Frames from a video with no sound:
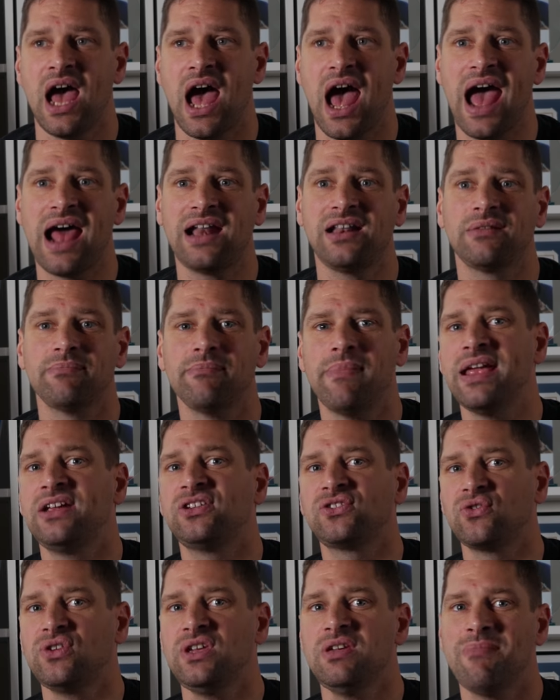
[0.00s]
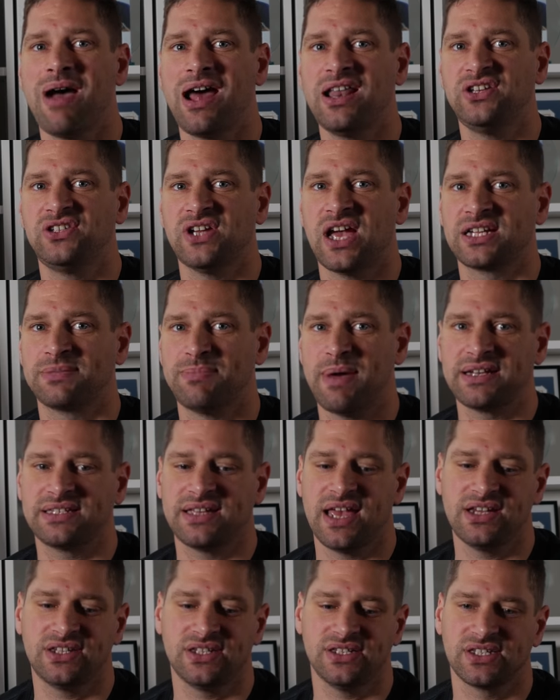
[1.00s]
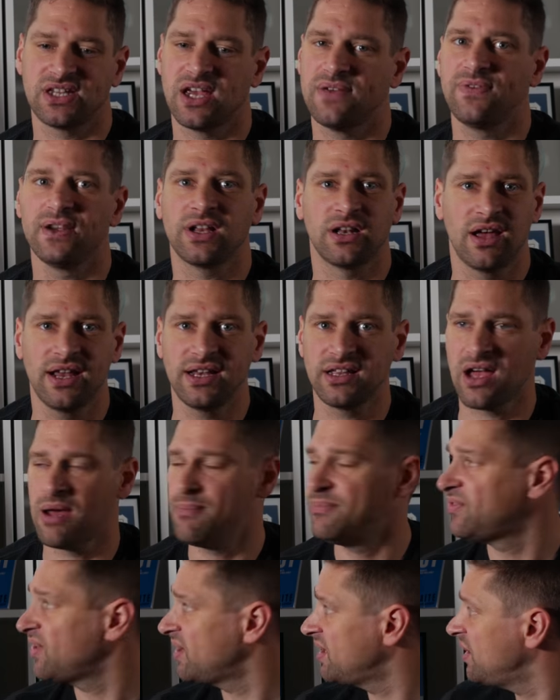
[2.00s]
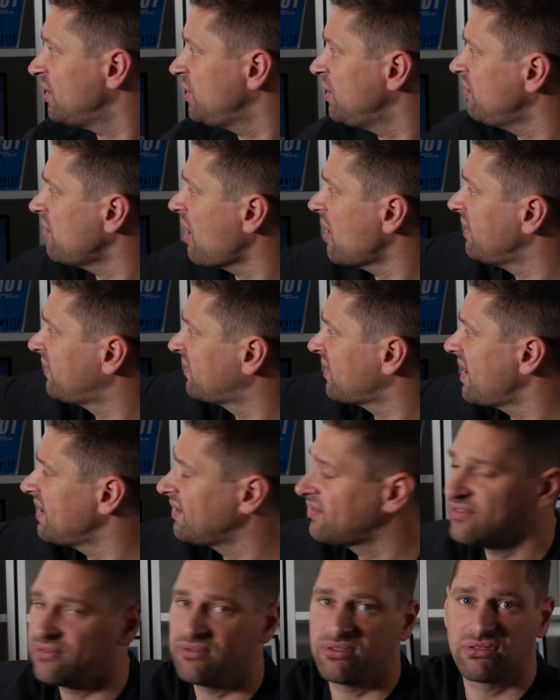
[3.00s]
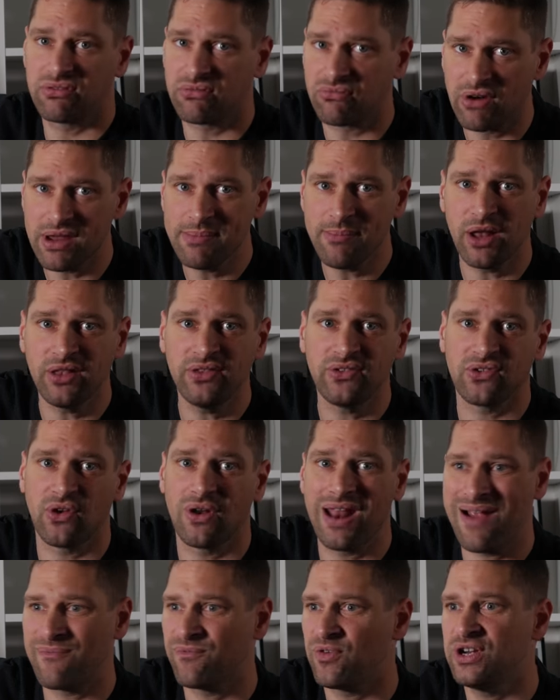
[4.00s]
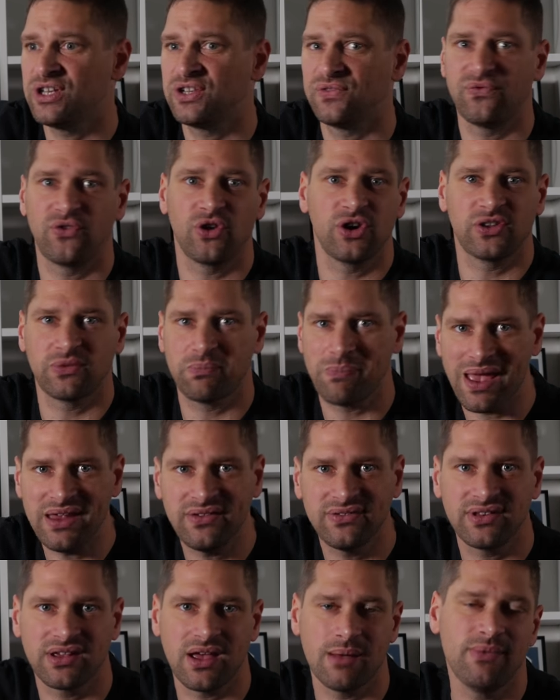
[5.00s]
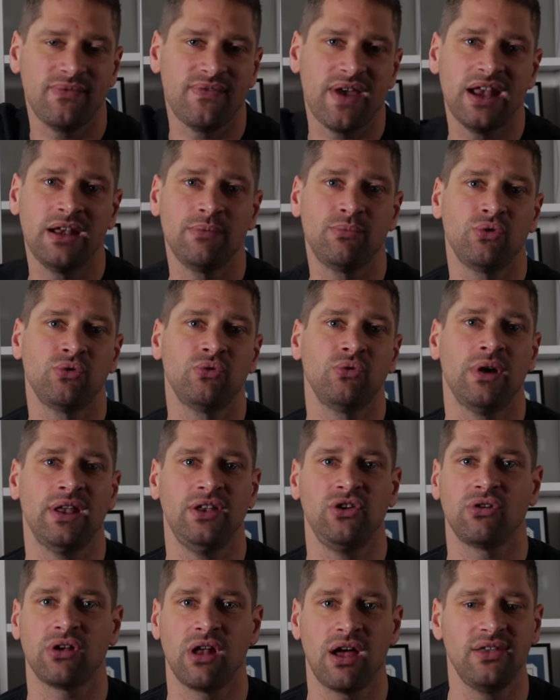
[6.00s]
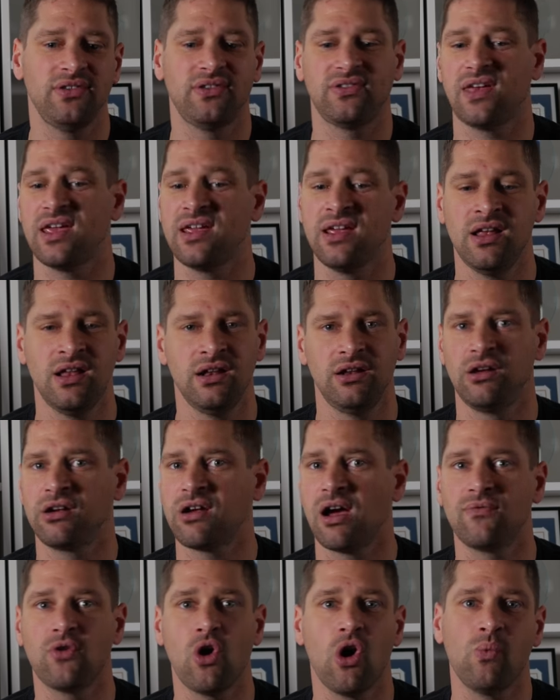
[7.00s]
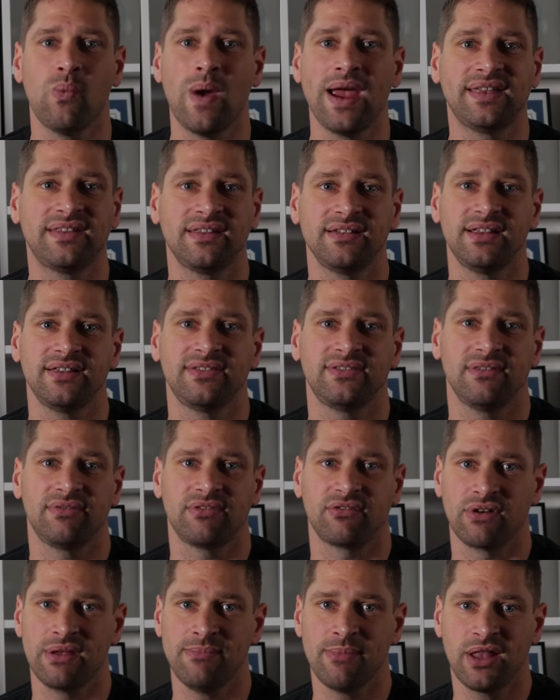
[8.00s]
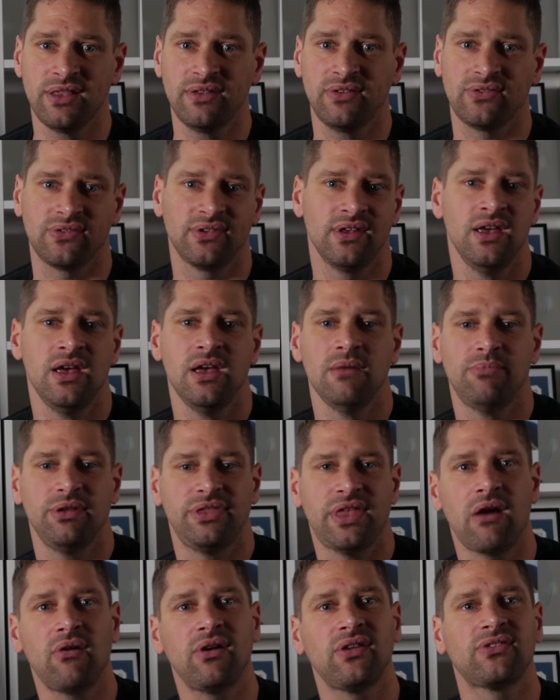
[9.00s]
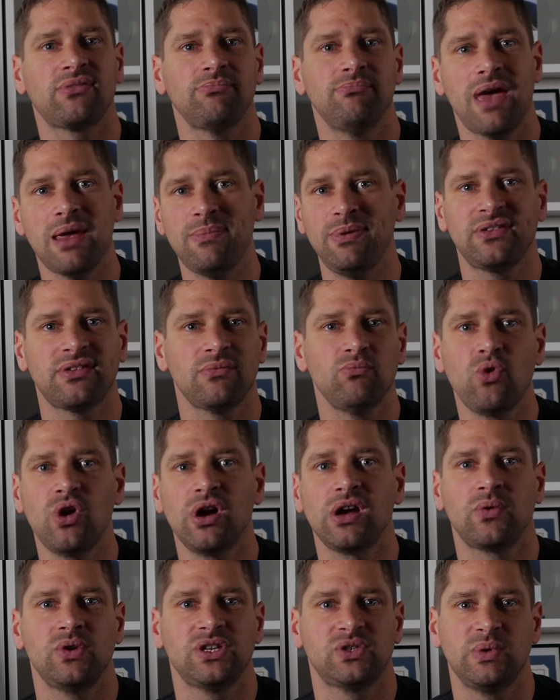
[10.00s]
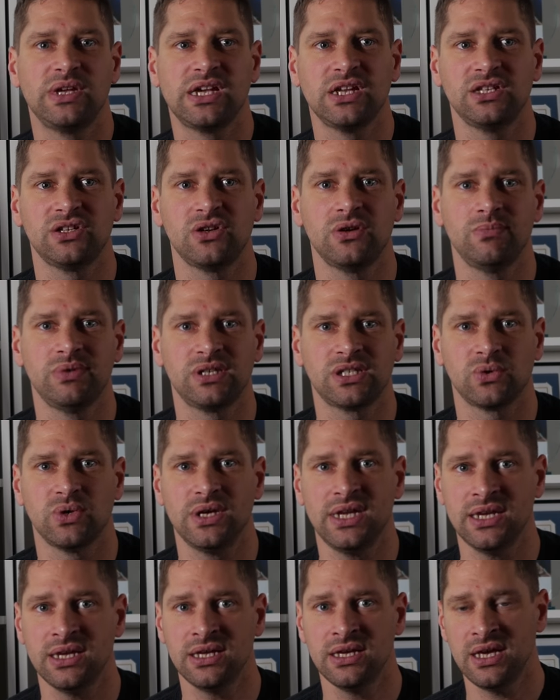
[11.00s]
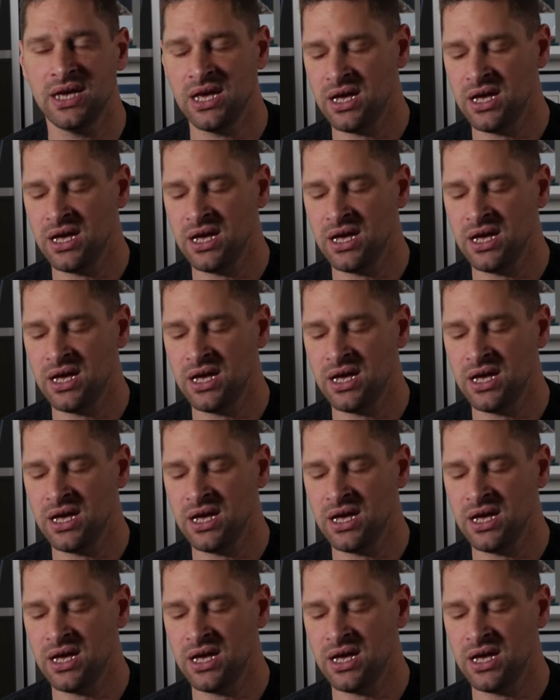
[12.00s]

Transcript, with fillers: And make sure you manage expectations. So if a client comes in and you know it takes 3 months on average for a space to come available, and your clients say, look, I've got a waiting list of 3 months, but there is maybe some work which we can do in between.